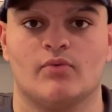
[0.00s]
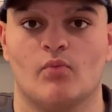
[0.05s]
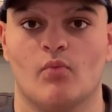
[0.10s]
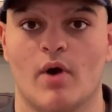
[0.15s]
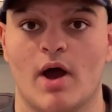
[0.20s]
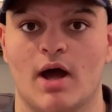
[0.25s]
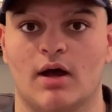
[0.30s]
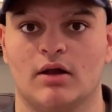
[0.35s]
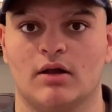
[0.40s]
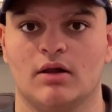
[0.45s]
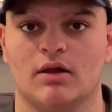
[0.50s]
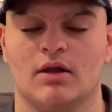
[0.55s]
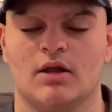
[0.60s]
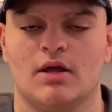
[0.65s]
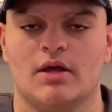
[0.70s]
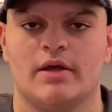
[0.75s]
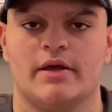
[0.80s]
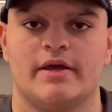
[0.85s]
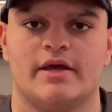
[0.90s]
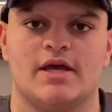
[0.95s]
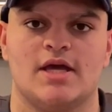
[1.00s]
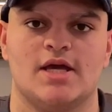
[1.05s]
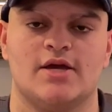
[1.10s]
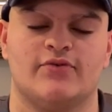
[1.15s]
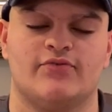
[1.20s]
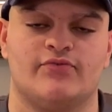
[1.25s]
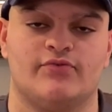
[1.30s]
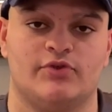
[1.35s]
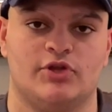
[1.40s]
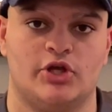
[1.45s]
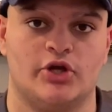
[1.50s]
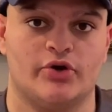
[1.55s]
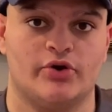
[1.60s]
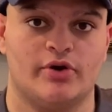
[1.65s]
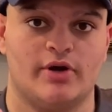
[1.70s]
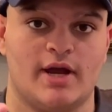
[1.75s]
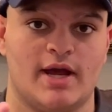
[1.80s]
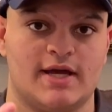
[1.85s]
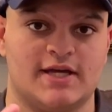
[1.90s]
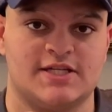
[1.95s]
Well, if
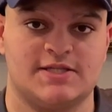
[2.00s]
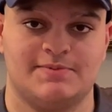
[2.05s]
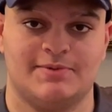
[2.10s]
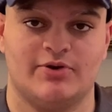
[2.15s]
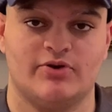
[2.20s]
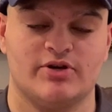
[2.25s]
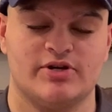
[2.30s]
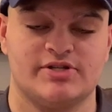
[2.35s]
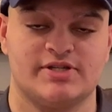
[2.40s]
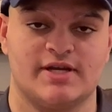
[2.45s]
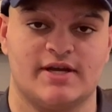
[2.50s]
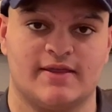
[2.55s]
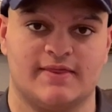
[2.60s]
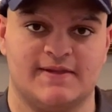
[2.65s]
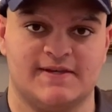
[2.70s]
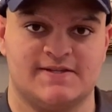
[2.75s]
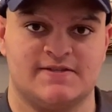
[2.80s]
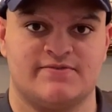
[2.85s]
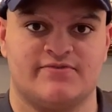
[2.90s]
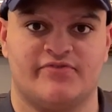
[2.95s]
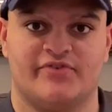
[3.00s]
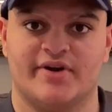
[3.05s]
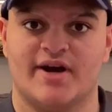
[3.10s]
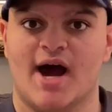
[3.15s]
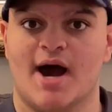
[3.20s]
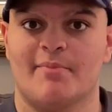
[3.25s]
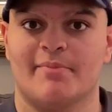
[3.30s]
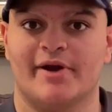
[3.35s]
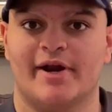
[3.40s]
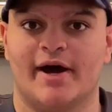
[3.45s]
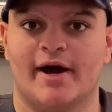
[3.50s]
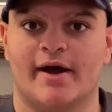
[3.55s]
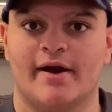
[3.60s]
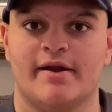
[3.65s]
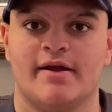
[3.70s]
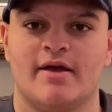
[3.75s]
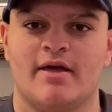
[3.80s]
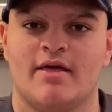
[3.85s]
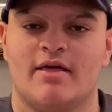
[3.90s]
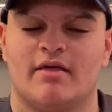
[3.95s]
you're experiencing this
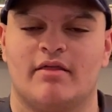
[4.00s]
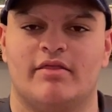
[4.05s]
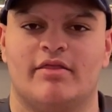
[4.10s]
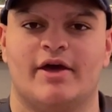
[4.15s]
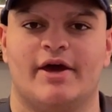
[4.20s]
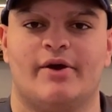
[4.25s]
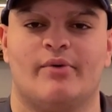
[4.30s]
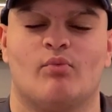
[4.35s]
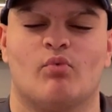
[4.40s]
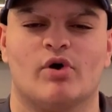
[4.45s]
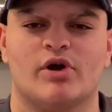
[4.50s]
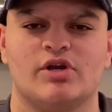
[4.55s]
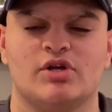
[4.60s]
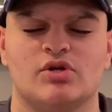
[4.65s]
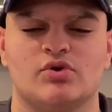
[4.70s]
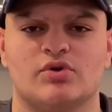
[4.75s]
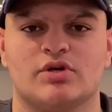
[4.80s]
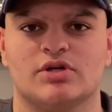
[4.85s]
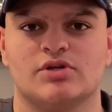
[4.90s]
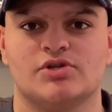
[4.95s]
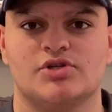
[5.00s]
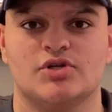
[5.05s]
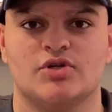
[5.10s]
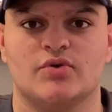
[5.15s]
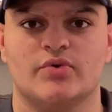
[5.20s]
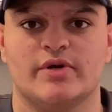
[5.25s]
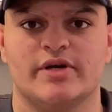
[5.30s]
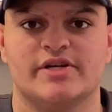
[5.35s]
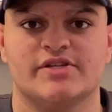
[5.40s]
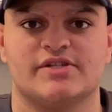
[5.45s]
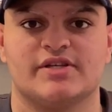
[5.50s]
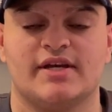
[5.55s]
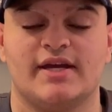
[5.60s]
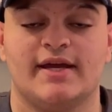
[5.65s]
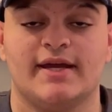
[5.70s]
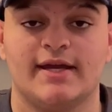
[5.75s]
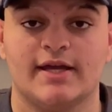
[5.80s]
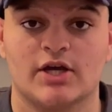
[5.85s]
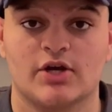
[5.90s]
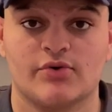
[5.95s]
phenomenon, then what you can do is
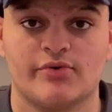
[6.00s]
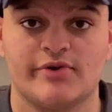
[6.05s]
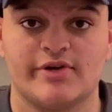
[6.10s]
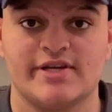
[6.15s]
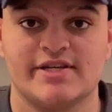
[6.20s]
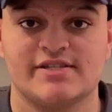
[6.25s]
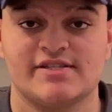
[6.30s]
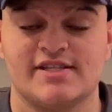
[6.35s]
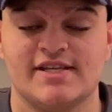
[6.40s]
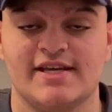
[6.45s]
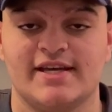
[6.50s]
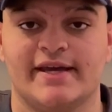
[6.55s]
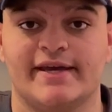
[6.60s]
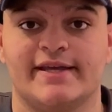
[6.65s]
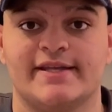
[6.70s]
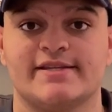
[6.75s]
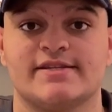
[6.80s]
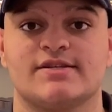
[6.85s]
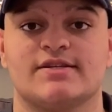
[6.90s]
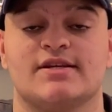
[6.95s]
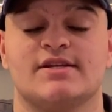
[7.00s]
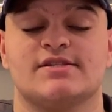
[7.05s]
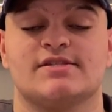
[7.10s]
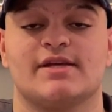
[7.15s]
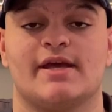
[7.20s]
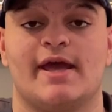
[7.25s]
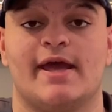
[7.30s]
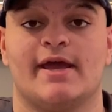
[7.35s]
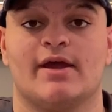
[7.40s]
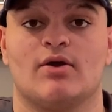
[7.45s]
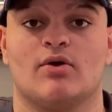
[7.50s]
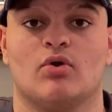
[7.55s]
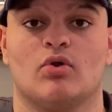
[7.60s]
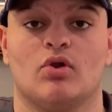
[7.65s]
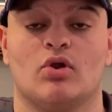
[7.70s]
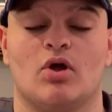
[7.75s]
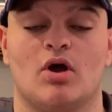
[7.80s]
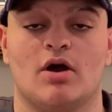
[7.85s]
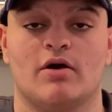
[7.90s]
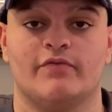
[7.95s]
increase the incidence
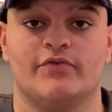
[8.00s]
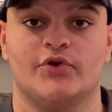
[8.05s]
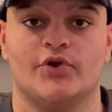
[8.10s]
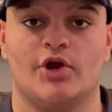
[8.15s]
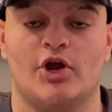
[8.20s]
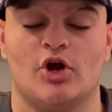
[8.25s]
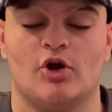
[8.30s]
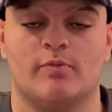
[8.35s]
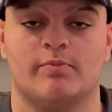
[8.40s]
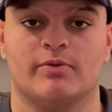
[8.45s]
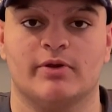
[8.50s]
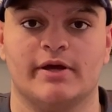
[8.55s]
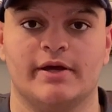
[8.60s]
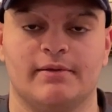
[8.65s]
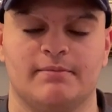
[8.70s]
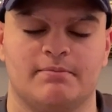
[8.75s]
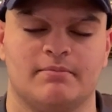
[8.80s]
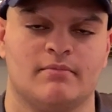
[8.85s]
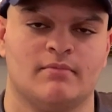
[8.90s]
angle of your airplane.